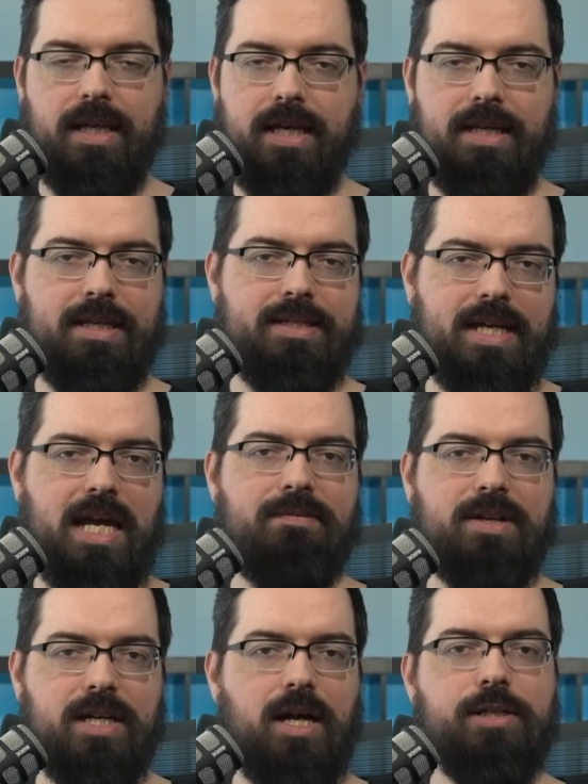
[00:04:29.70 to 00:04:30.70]
It's kind of
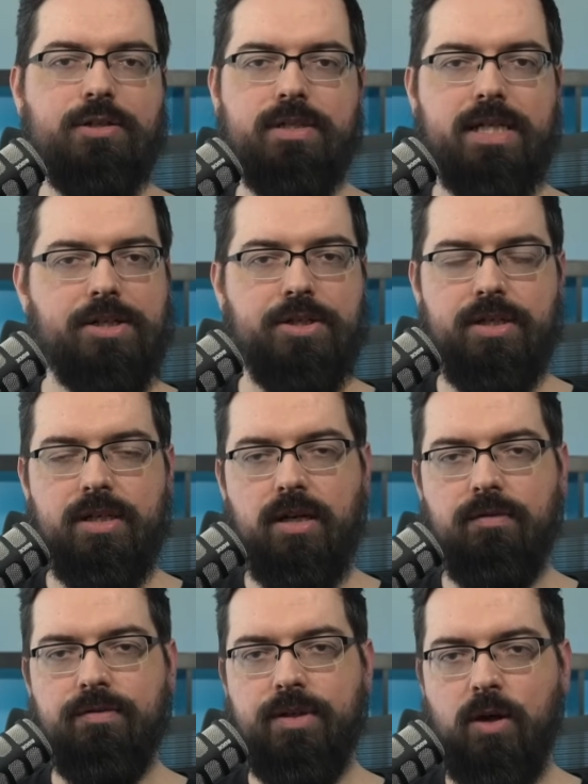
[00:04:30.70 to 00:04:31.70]
a contradiction
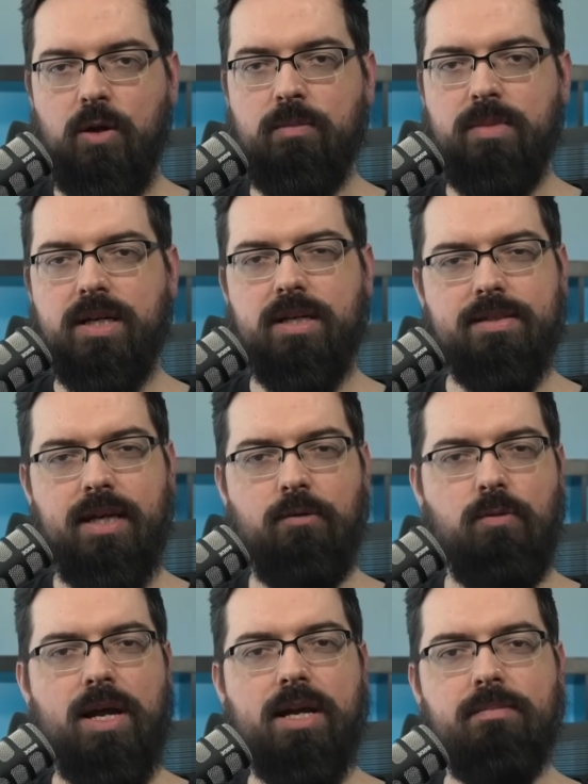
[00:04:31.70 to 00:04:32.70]
of GNOME because they
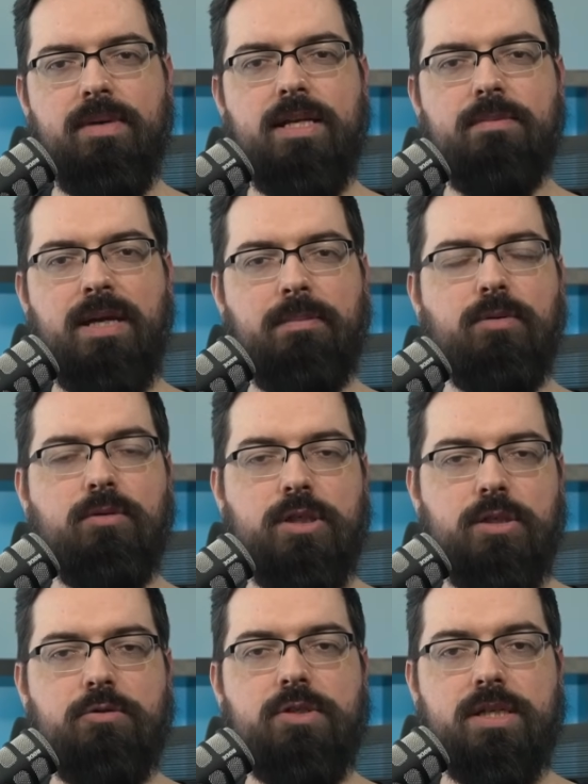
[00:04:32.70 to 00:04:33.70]
recommend people
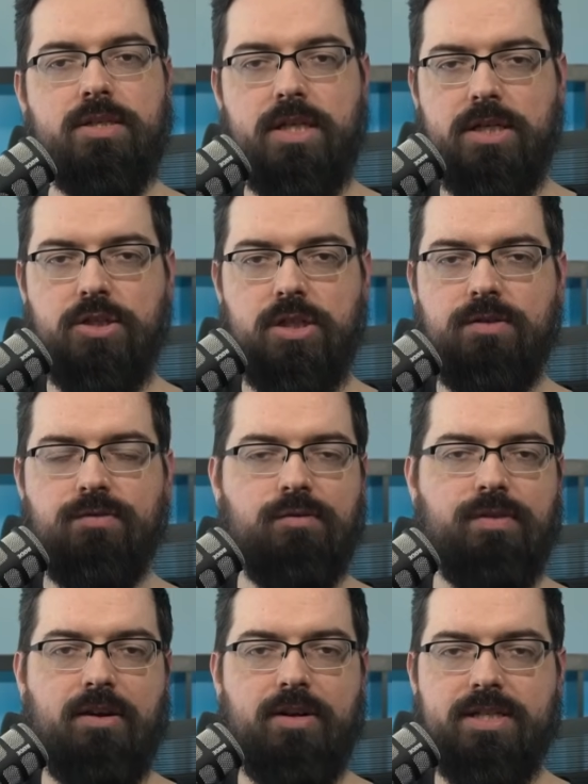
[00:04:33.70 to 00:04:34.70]
use extensions for
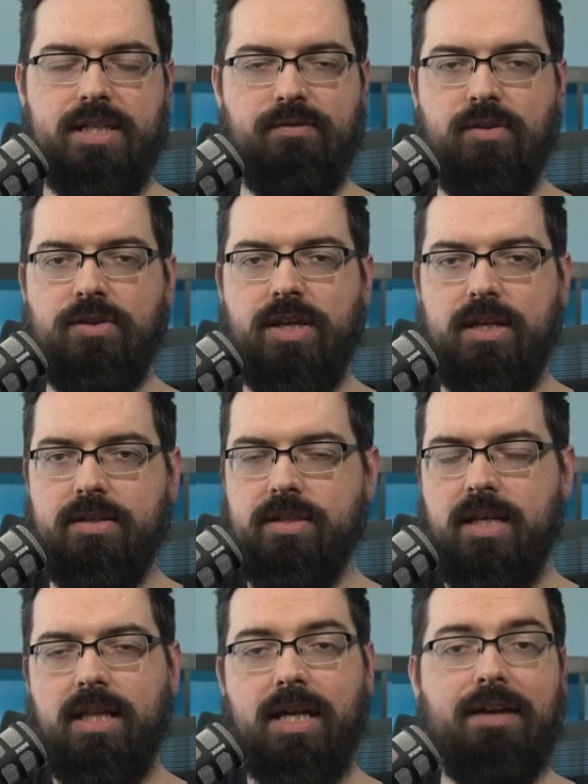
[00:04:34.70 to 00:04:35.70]
various different things.
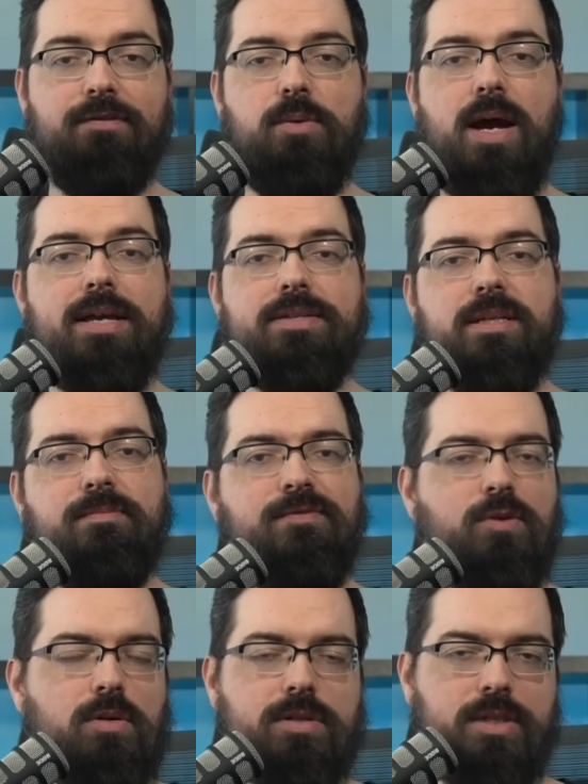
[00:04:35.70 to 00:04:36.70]
Like if you ask them
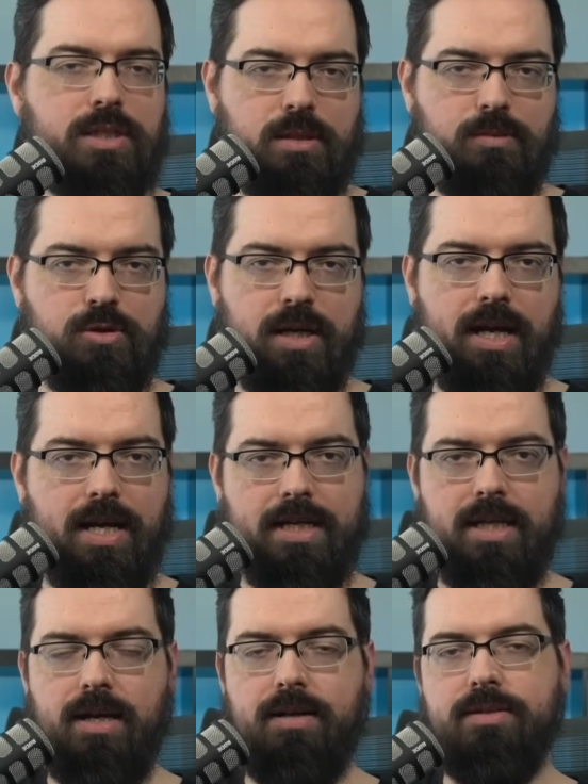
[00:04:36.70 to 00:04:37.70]
for system tray
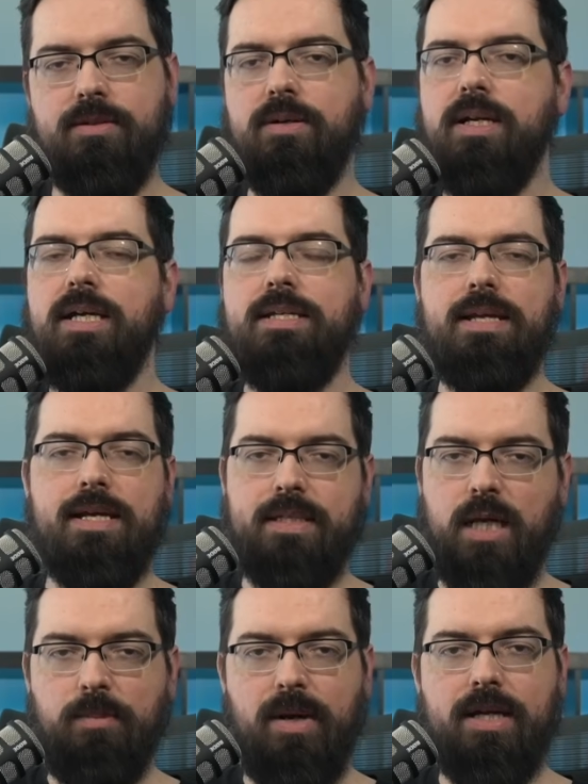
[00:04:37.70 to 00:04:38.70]
icons or
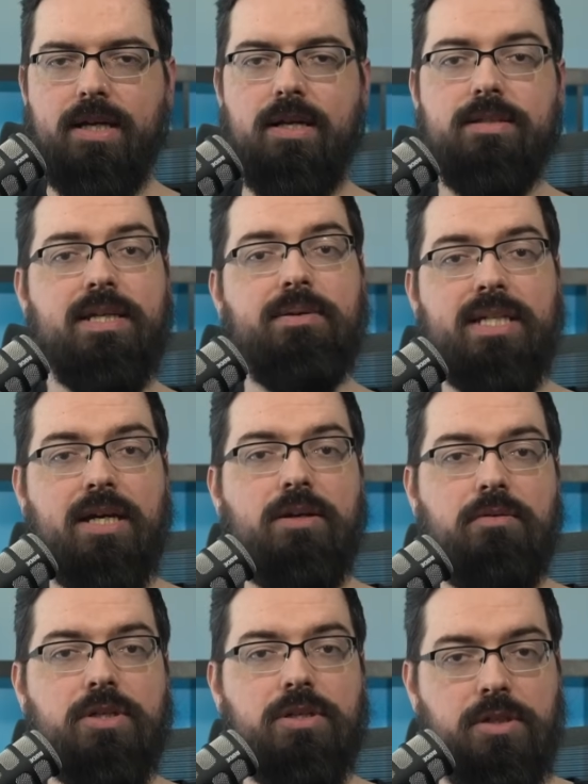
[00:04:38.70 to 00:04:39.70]
desktop icons, they would tell
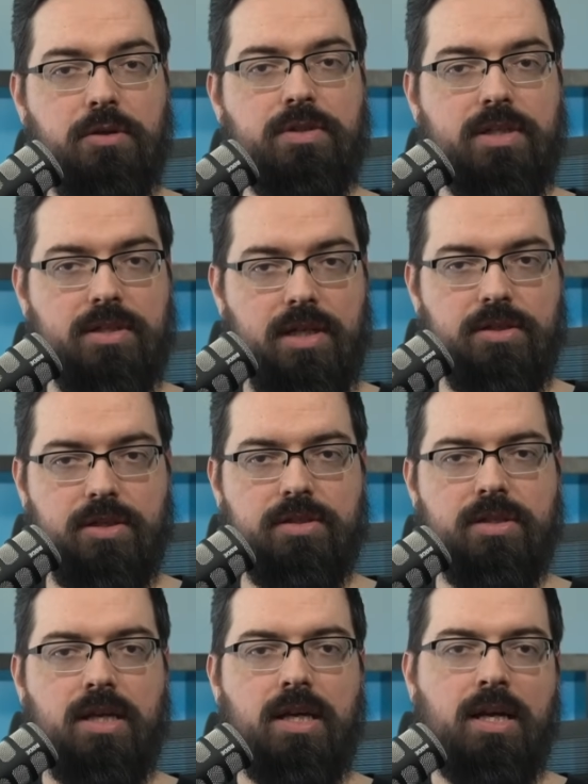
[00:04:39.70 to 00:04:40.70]
you to use
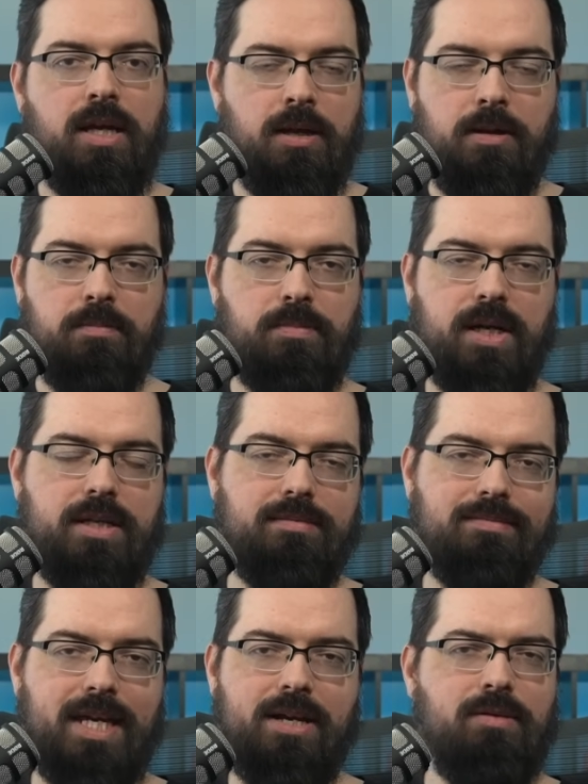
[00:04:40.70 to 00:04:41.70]
extensions,
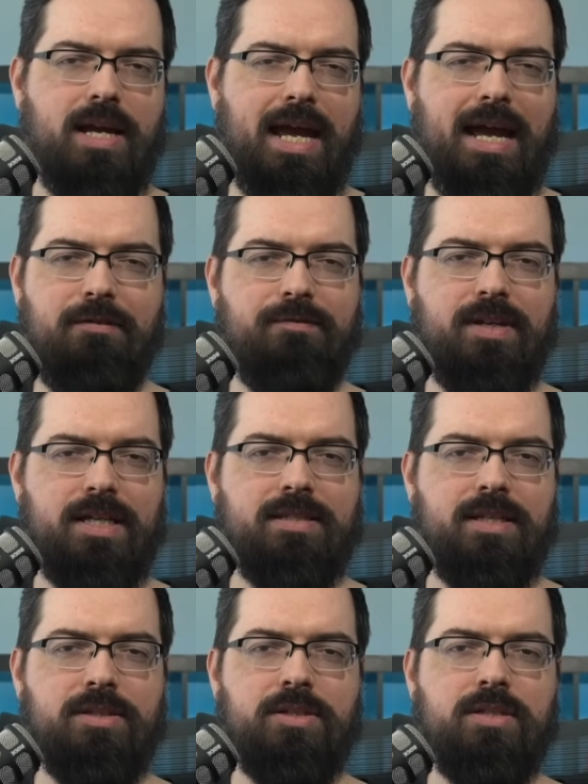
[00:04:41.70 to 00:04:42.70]
but they don't have
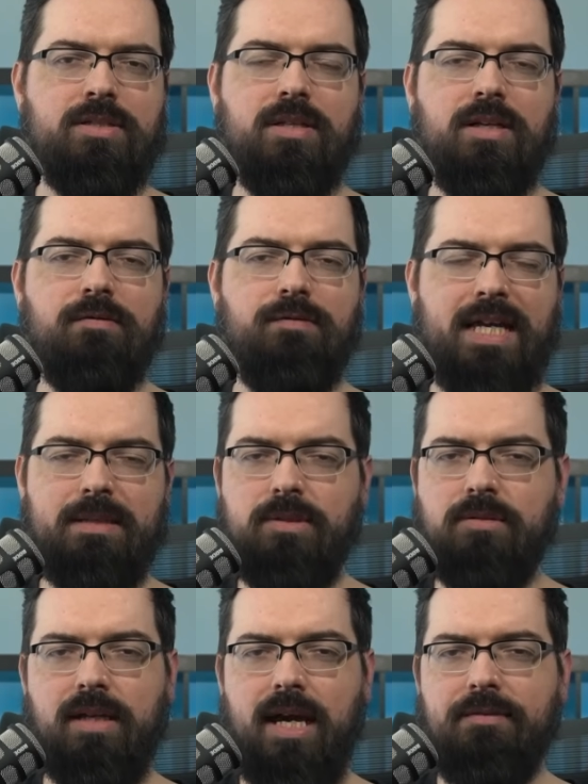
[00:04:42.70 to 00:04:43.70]
extensions
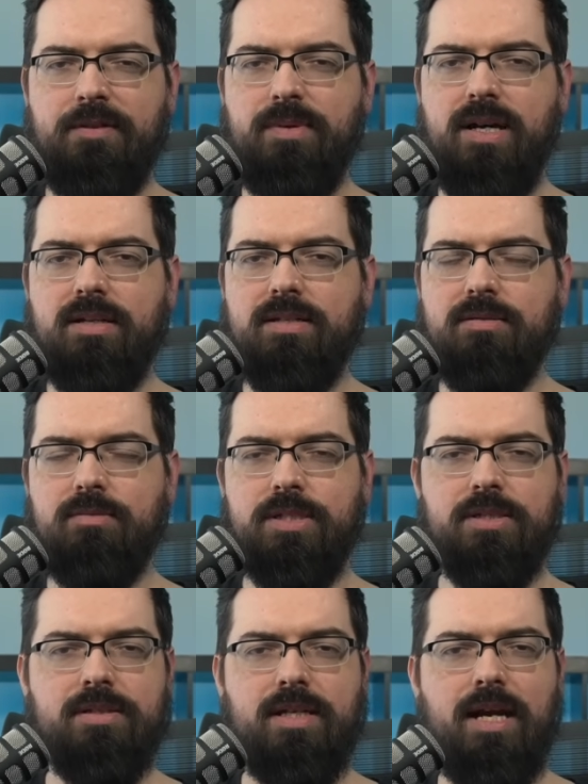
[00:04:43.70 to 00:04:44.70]
available out of the box,
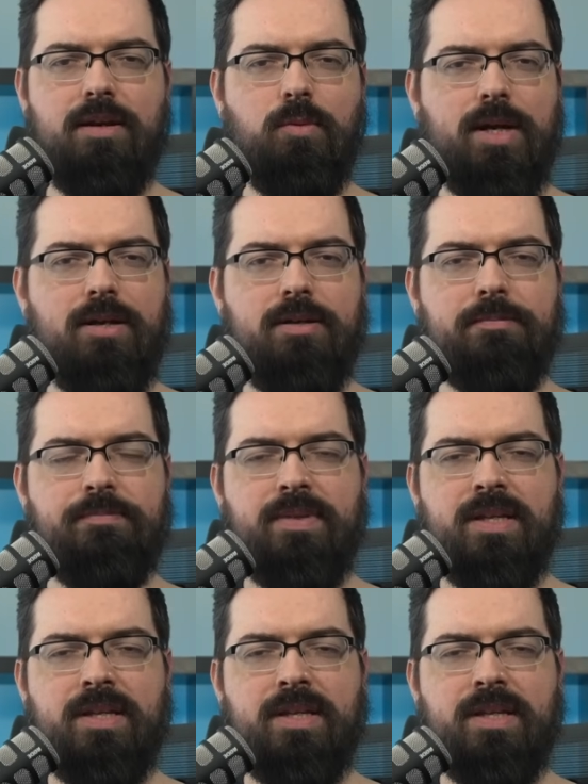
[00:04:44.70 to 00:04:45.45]
which is kind of weird.